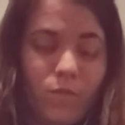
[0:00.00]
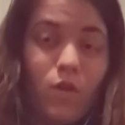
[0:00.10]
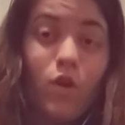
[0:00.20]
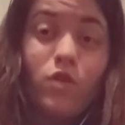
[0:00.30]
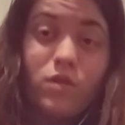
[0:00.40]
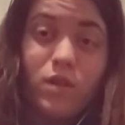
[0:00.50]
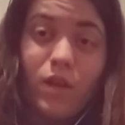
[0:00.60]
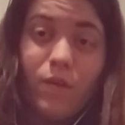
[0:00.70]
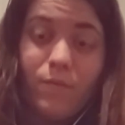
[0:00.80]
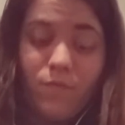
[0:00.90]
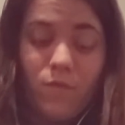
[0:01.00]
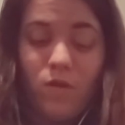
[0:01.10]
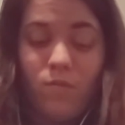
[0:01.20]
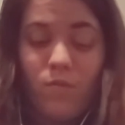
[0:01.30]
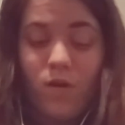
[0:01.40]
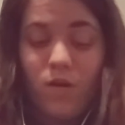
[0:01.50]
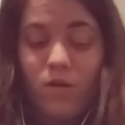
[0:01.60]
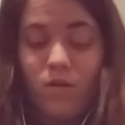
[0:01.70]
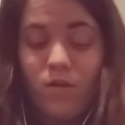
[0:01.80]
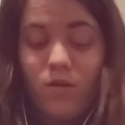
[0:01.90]
largely in
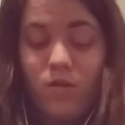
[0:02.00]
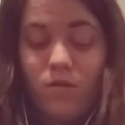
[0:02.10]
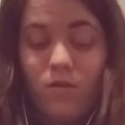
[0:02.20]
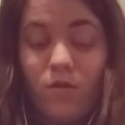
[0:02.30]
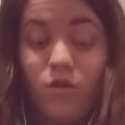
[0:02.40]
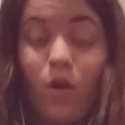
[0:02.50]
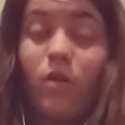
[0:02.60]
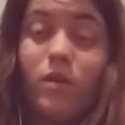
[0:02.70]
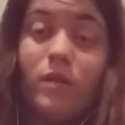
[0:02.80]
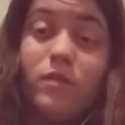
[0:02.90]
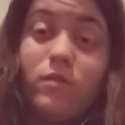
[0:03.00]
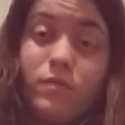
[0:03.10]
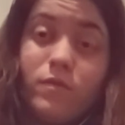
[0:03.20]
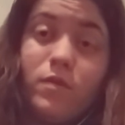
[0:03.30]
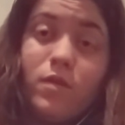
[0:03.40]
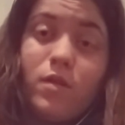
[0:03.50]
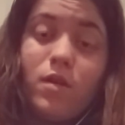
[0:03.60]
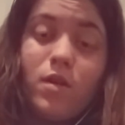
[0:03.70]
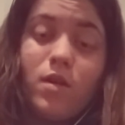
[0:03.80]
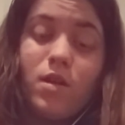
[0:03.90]
my adulthood.
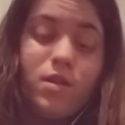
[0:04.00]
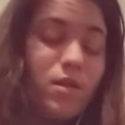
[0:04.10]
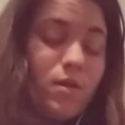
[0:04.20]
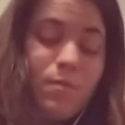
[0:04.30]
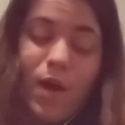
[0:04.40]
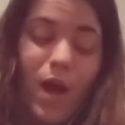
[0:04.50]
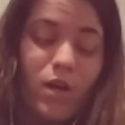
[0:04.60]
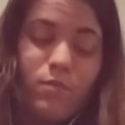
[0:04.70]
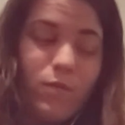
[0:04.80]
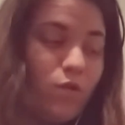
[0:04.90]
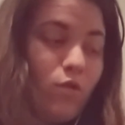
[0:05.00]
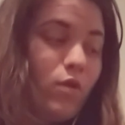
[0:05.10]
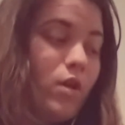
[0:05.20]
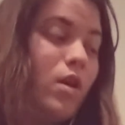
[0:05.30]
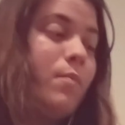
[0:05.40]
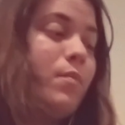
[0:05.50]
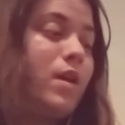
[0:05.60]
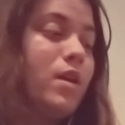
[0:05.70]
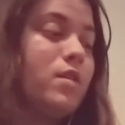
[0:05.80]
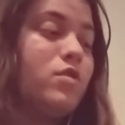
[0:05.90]
It didn't impact me growing up,
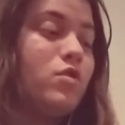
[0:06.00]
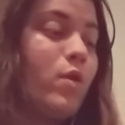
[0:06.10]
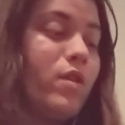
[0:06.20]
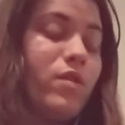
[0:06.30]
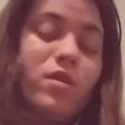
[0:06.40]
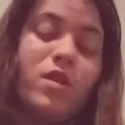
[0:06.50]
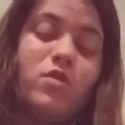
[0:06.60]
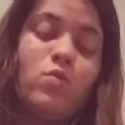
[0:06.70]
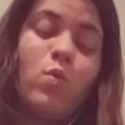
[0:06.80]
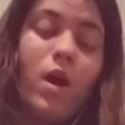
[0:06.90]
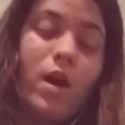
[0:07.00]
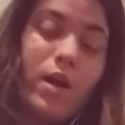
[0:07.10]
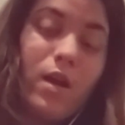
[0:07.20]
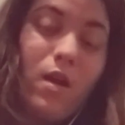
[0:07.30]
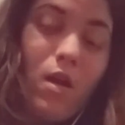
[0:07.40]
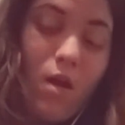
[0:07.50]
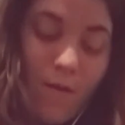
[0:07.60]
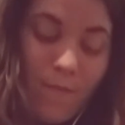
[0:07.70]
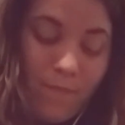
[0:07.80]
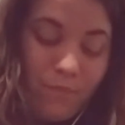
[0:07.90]
and so I think that's why
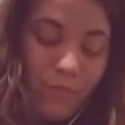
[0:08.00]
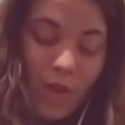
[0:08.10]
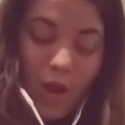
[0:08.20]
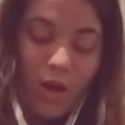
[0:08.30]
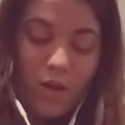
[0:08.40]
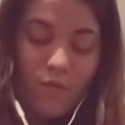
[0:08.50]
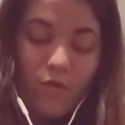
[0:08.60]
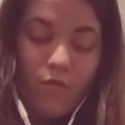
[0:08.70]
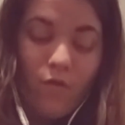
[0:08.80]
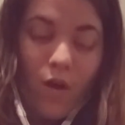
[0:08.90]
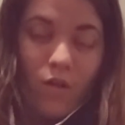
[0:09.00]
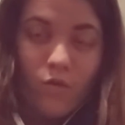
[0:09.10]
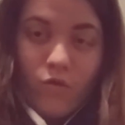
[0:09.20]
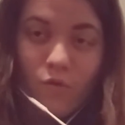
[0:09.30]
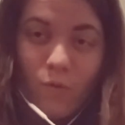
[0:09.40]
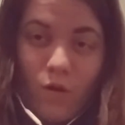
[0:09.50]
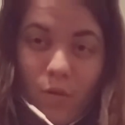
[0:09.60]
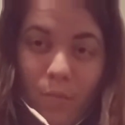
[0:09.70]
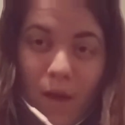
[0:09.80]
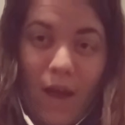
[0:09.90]
I never followed the
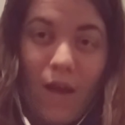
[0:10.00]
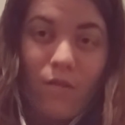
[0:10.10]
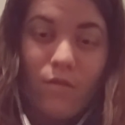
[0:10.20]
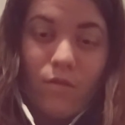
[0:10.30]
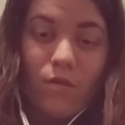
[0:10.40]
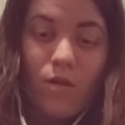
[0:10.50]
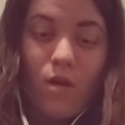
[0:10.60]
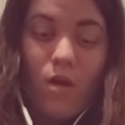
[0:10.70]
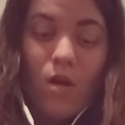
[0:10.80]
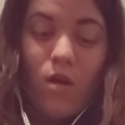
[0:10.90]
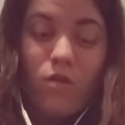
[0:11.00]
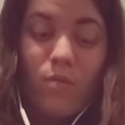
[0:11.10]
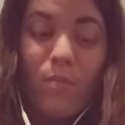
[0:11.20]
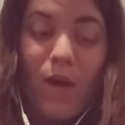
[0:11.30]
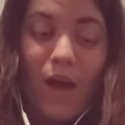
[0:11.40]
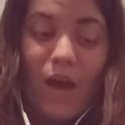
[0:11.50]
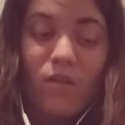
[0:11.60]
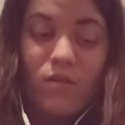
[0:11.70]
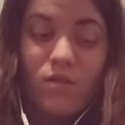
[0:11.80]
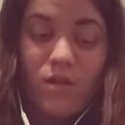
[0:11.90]
wrong path. The
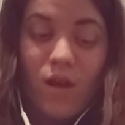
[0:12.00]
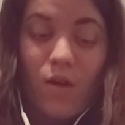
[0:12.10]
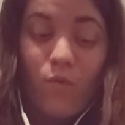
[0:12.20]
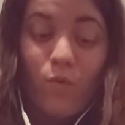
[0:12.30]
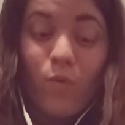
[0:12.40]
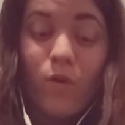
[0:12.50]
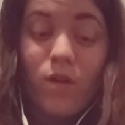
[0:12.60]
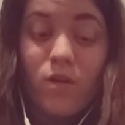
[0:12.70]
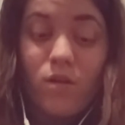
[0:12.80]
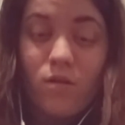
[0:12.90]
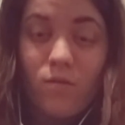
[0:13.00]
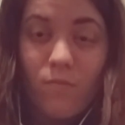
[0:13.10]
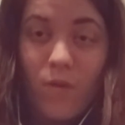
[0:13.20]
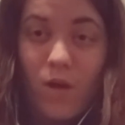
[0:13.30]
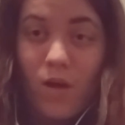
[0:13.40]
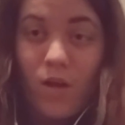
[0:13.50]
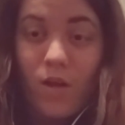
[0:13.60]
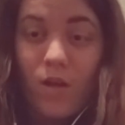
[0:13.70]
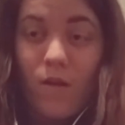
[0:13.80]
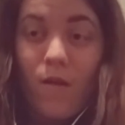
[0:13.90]
paths that ruined
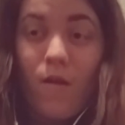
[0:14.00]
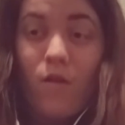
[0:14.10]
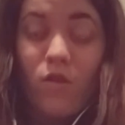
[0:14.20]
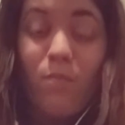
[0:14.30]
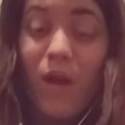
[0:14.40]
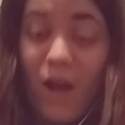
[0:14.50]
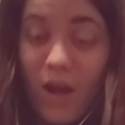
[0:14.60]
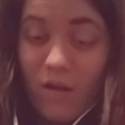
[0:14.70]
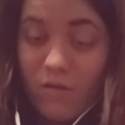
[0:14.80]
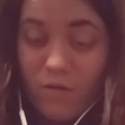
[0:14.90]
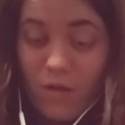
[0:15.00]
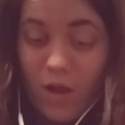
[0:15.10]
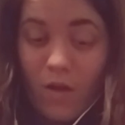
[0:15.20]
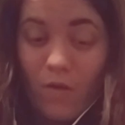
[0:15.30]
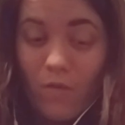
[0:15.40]
the path that